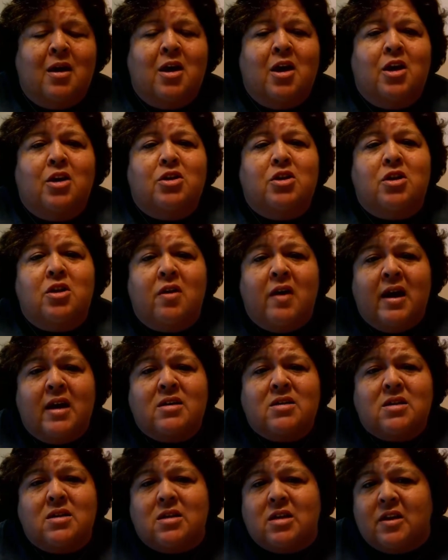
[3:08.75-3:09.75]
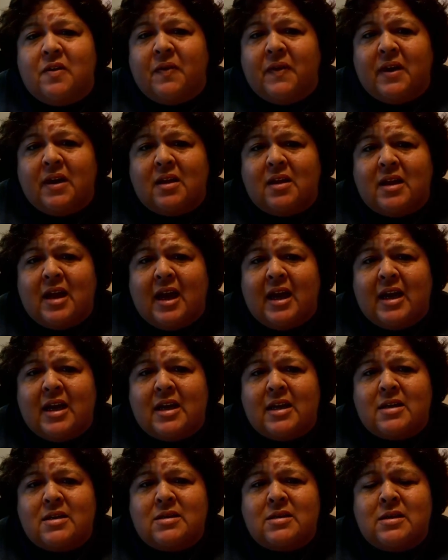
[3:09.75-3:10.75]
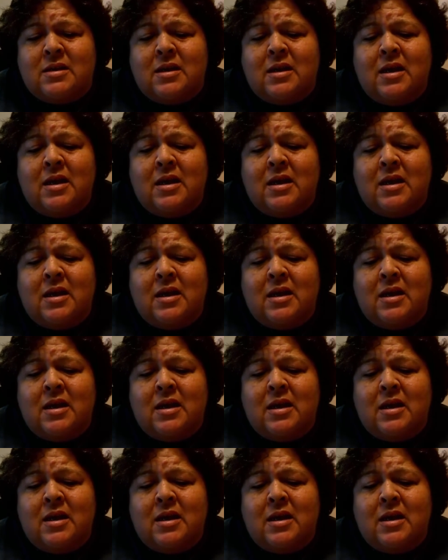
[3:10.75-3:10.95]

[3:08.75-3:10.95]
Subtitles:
Do you know how significant that is?